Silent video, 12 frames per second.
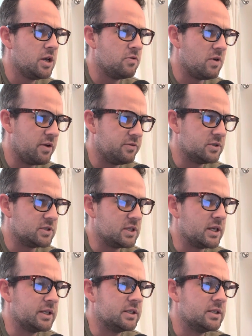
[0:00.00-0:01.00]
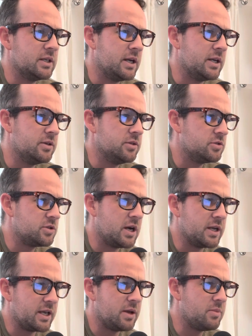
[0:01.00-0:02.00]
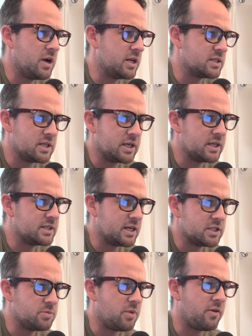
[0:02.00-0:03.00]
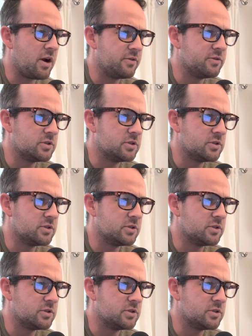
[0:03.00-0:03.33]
rifle sling and trying to get my sling attached to my rifle.